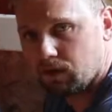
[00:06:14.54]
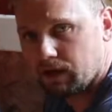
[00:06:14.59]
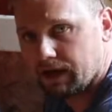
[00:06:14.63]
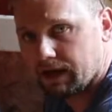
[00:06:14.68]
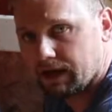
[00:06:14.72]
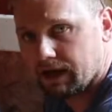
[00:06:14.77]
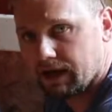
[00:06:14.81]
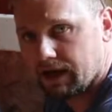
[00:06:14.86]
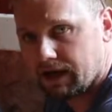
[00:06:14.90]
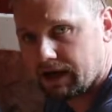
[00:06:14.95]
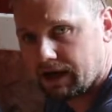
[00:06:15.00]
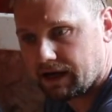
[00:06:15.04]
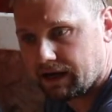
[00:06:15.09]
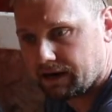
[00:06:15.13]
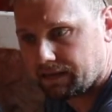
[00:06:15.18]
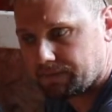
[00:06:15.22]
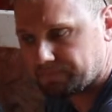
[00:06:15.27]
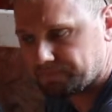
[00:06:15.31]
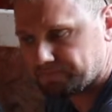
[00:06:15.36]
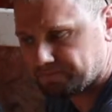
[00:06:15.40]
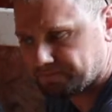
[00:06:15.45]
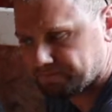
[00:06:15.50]
way.
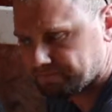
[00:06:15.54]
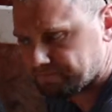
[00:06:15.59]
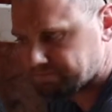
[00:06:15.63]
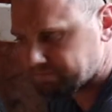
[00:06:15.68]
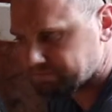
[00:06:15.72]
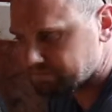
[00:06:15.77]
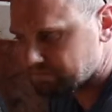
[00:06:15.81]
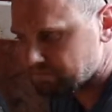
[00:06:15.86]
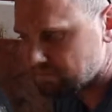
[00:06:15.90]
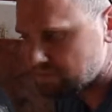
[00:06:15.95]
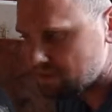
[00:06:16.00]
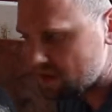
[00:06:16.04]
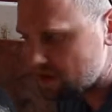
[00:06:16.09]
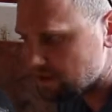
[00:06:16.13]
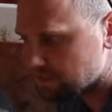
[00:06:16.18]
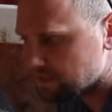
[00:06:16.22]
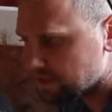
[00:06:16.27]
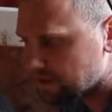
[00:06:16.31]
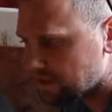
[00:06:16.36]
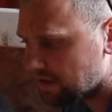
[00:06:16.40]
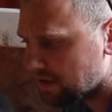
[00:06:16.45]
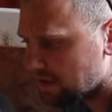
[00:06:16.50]

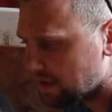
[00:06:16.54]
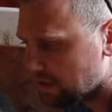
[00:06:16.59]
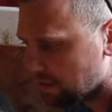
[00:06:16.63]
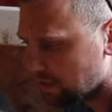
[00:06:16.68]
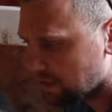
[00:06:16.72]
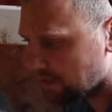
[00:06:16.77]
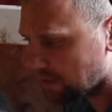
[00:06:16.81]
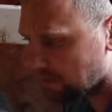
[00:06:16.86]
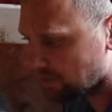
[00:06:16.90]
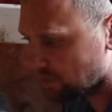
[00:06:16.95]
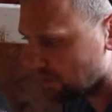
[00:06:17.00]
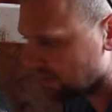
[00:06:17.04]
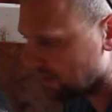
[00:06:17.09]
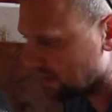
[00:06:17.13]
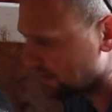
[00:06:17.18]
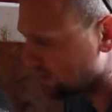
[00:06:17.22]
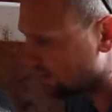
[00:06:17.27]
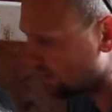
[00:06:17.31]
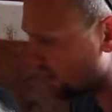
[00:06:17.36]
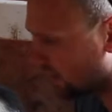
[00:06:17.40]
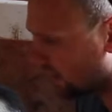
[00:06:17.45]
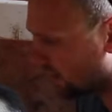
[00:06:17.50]
Particularly with our
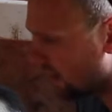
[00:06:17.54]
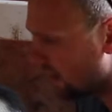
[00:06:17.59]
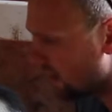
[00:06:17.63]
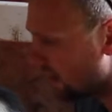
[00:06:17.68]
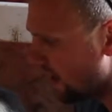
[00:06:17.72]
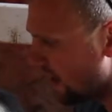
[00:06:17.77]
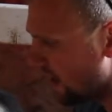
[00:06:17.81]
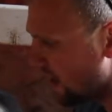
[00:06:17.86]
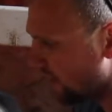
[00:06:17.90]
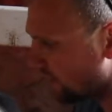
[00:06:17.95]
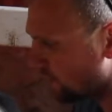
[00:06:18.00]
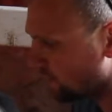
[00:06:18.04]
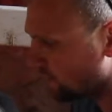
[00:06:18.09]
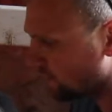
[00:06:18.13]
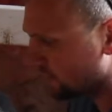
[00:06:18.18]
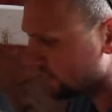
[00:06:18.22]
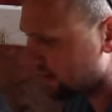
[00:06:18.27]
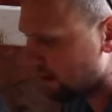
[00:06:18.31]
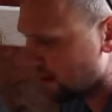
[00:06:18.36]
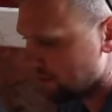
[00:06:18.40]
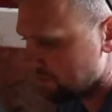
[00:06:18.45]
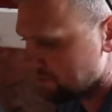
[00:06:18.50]
breeding stock. When you're
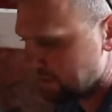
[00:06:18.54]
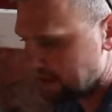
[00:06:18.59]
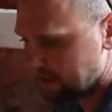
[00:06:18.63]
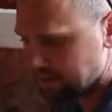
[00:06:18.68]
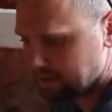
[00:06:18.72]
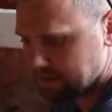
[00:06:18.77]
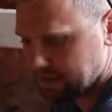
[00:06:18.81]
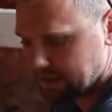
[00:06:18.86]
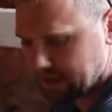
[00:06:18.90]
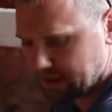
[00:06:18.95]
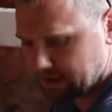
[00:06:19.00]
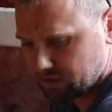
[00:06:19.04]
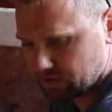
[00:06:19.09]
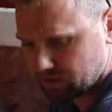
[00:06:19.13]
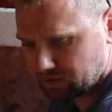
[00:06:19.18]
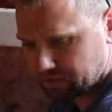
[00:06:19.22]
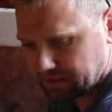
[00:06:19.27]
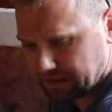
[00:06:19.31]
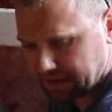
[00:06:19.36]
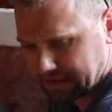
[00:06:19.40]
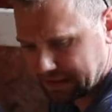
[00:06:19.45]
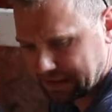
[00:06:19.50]
raising out meat pigs or
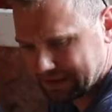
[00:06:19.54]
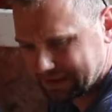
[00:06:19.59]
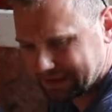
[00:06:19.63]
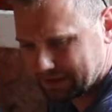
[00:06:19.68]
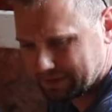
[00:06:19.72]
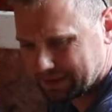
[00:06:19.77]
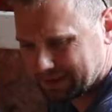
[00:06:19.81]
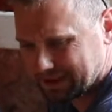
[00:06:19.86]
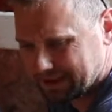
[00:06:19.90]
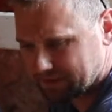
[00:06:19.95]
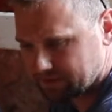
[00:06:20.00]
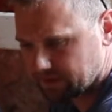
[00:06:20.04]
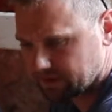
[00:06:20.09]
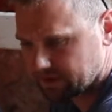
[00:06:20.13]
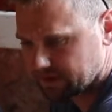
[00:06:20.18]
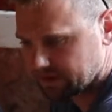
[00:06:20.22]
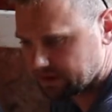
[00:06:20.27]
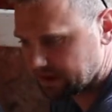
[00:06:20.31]
something like that, it's a little bit different